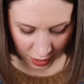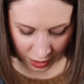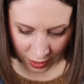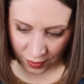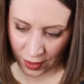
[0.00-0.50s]

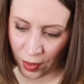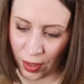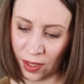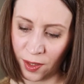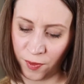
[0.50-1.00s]
and there
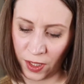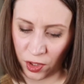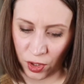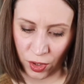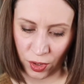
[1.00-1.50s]
is a
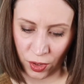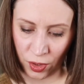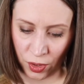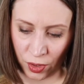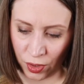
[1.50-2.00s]

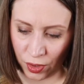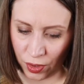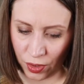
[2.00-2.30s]
feature